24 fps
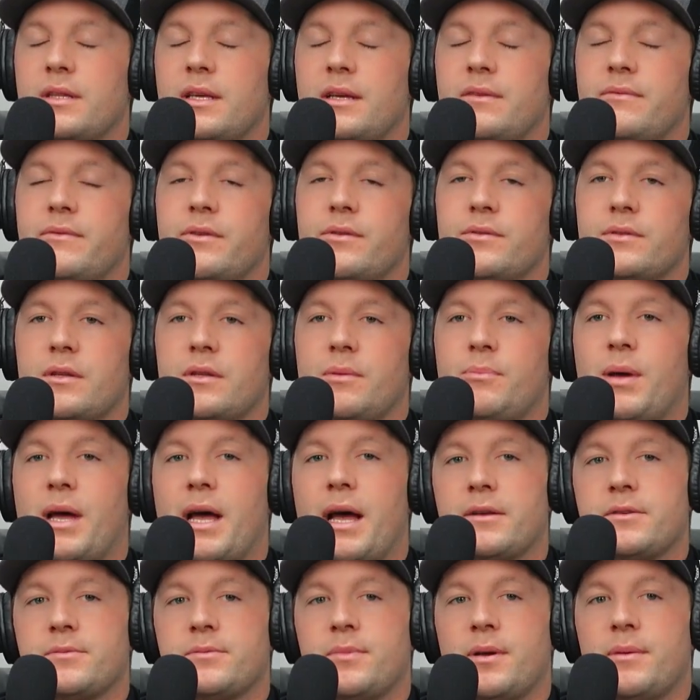used in the
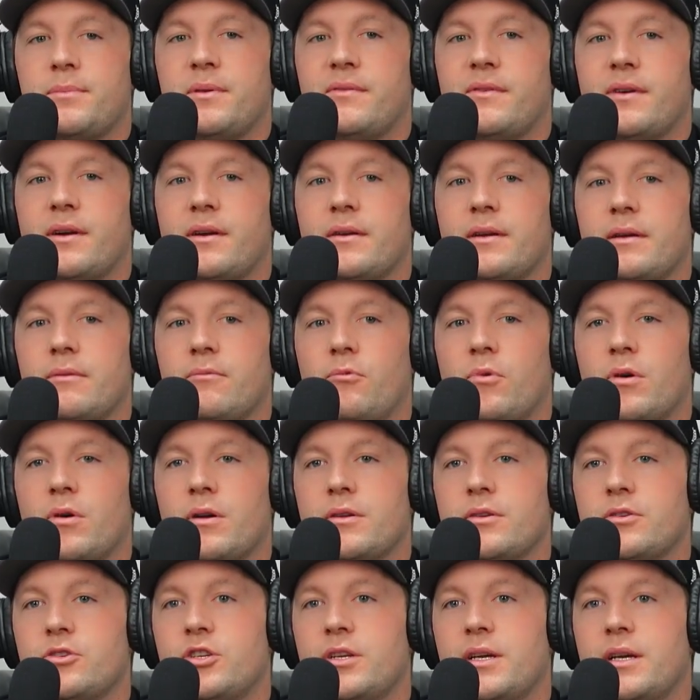past might be very
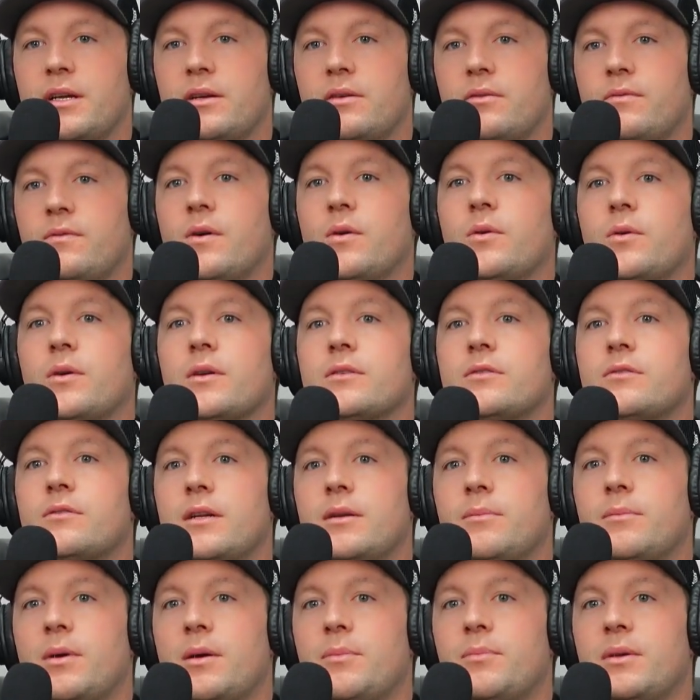one channel focused, right?
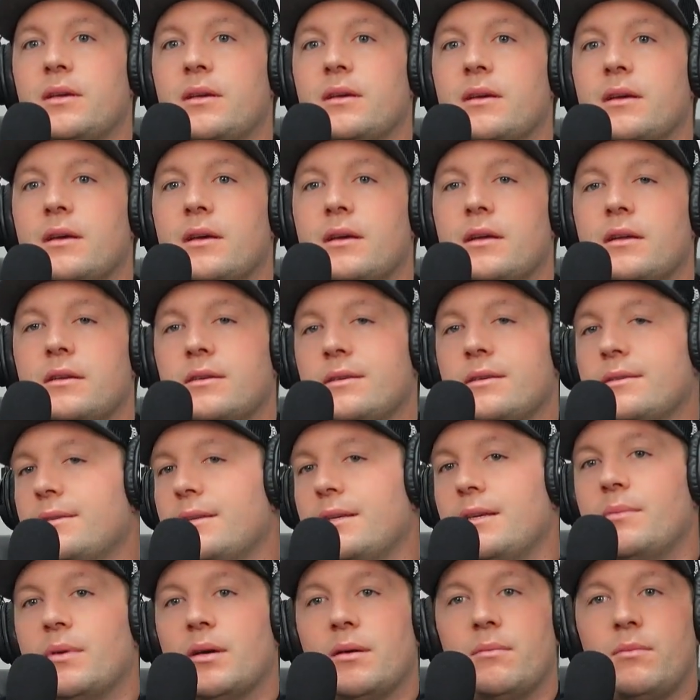It might be just
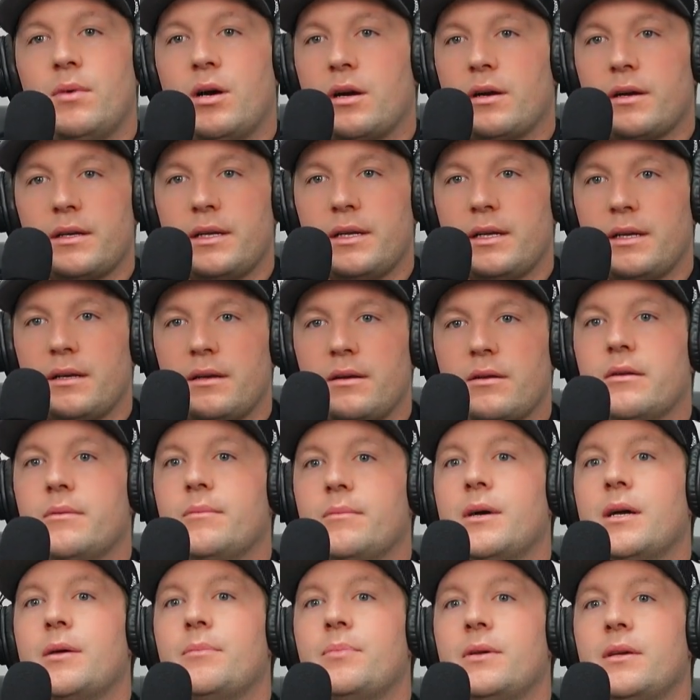email marketing, or it
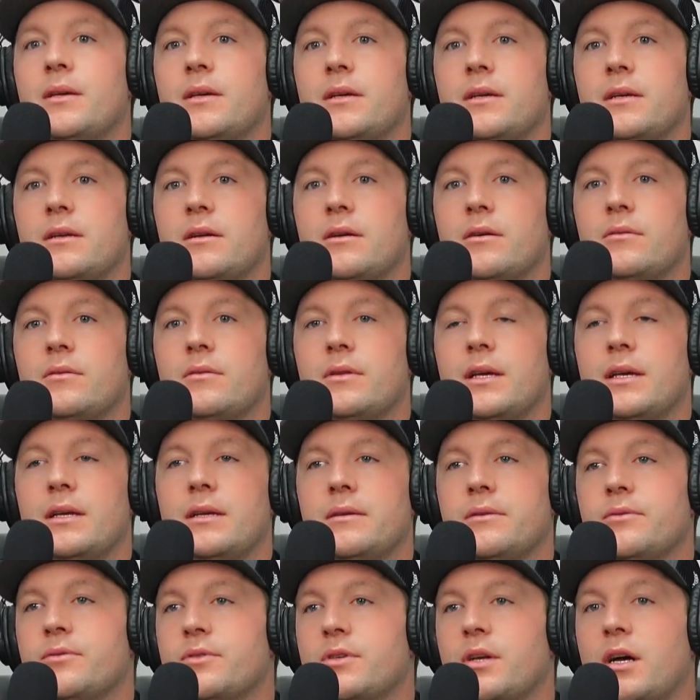might be they
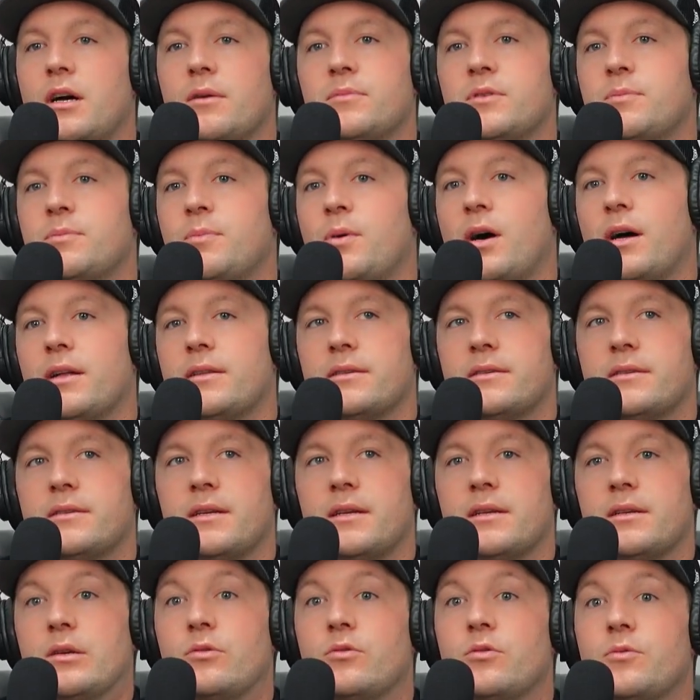use HubSpot to
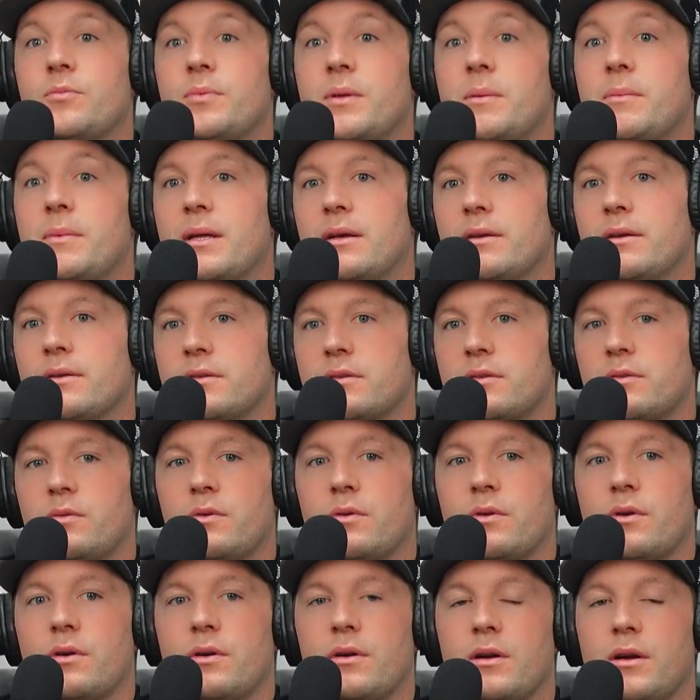send group emails,
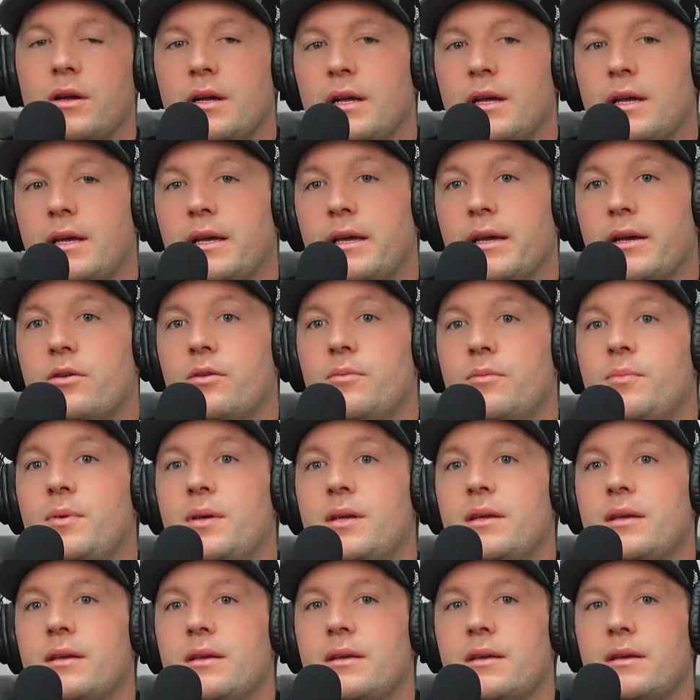or it could
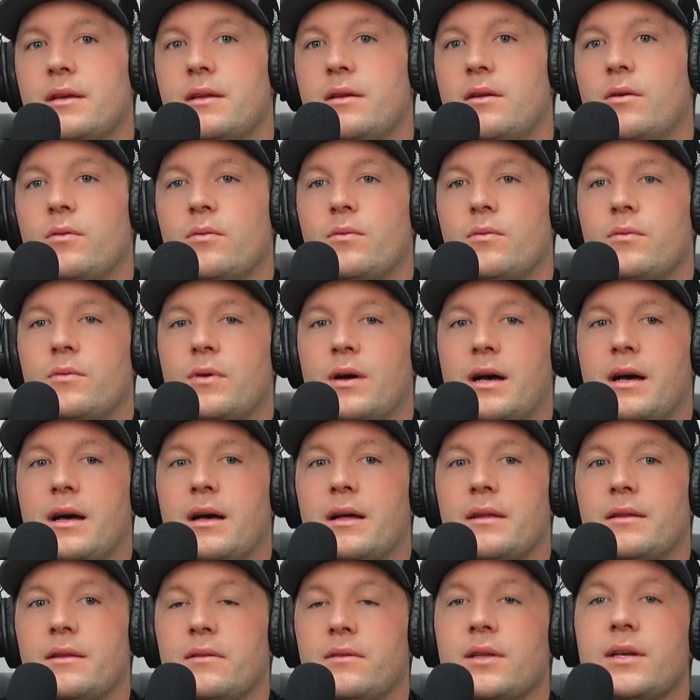be
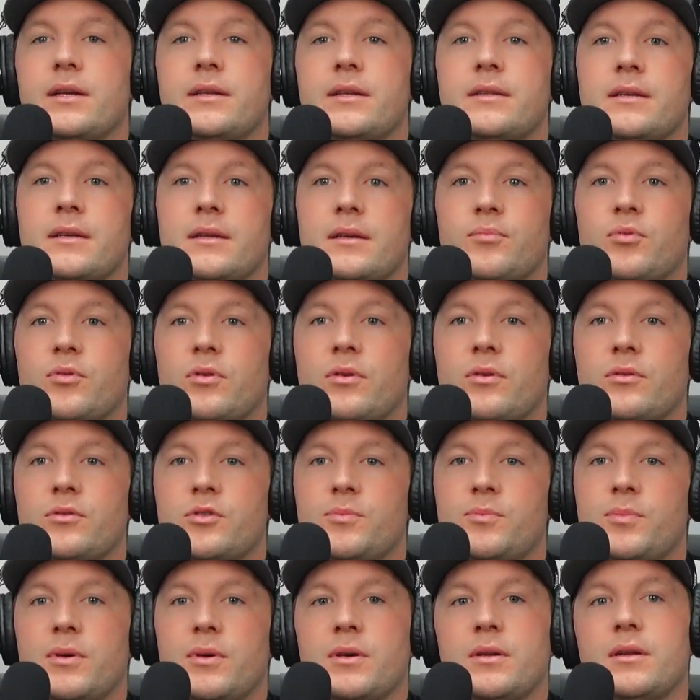the LinkedIn approach.
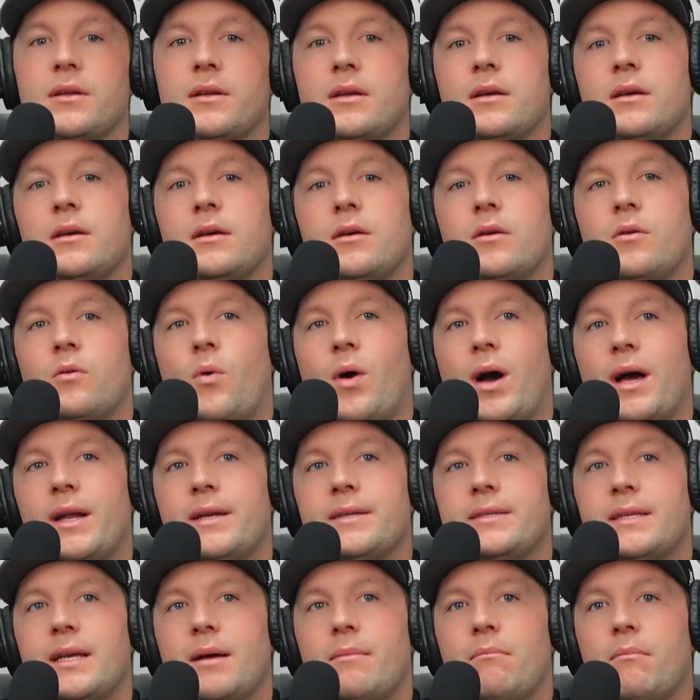But why
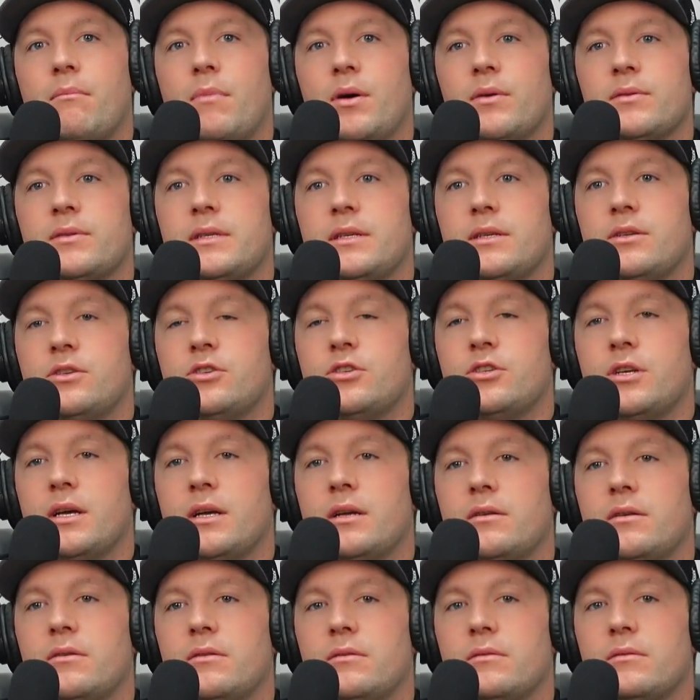does that
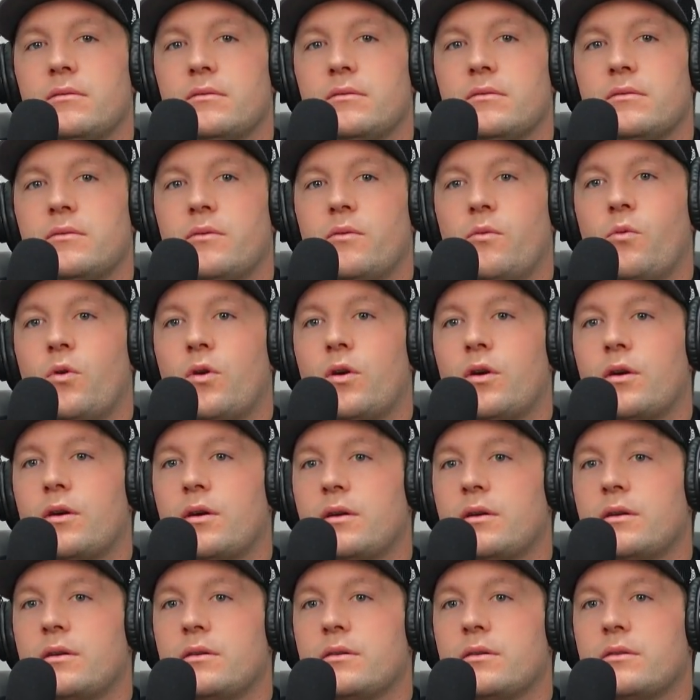multi-channel work
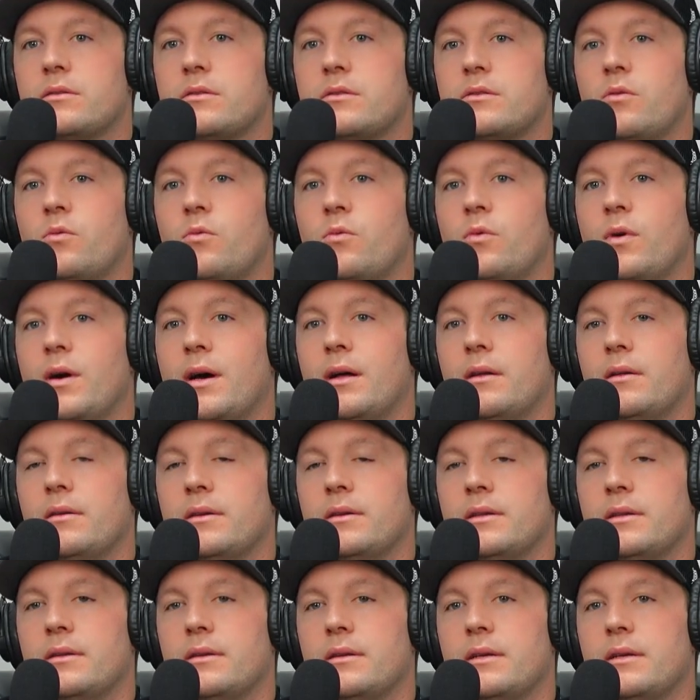so well? And